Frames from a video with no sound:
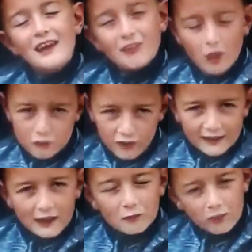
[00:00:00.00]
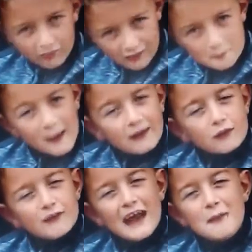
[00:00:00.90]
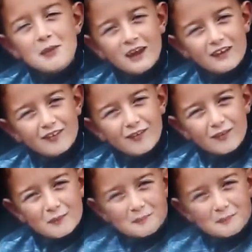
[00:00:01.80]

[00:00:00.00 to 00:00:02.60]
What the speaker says: Let's go find out what's in the back of an ambulance.